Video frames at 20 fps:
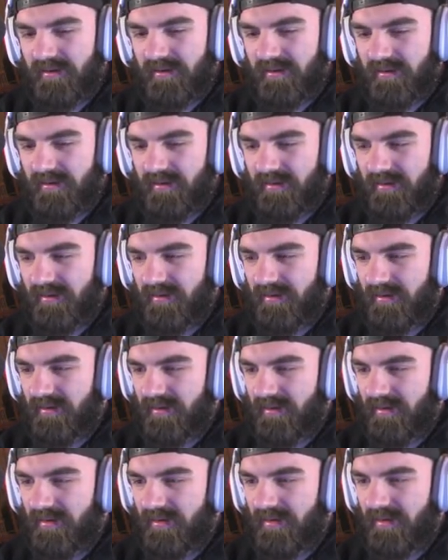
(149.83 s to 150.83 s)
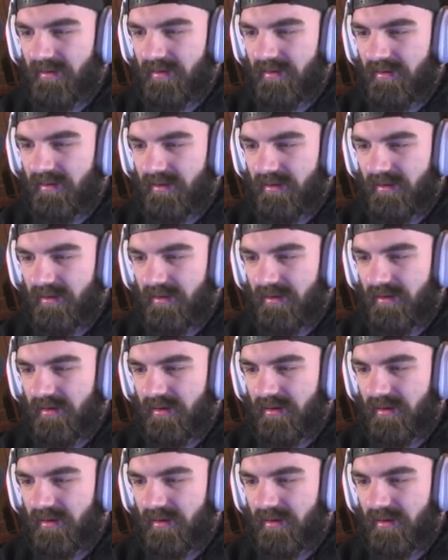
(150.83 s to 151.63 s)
(no one is talking)